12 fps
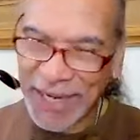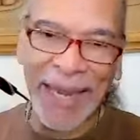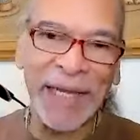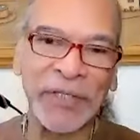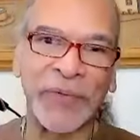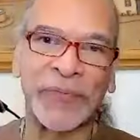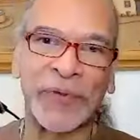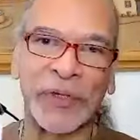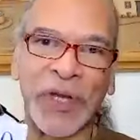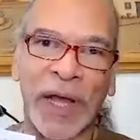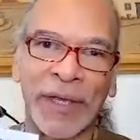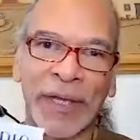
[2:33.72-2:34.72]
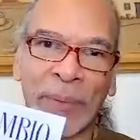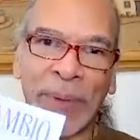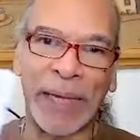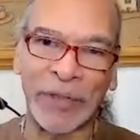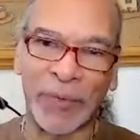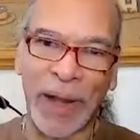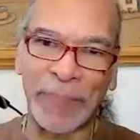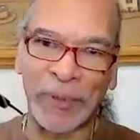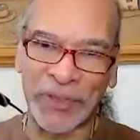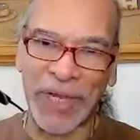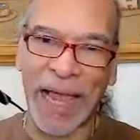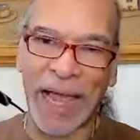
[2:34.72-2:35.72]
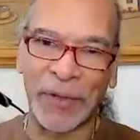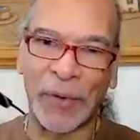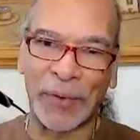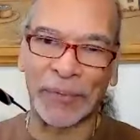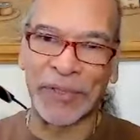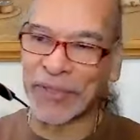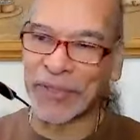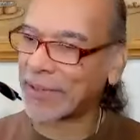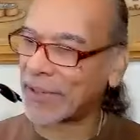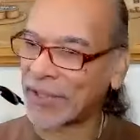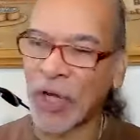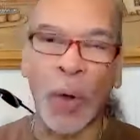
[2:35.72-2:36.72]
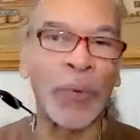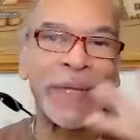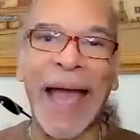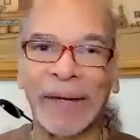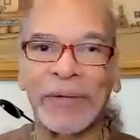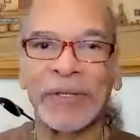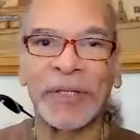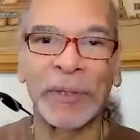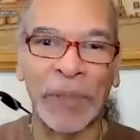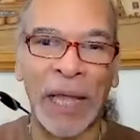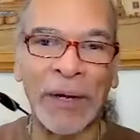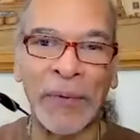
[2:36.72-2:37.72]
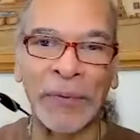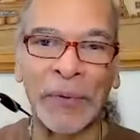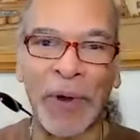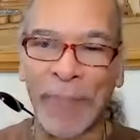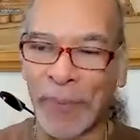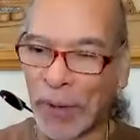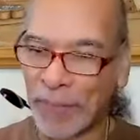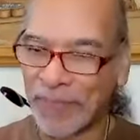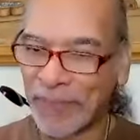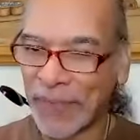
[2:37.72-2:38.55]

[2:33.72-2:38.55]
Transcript: aged if they're talking about the reposado, because that's all we got, the Blanco and the Repo.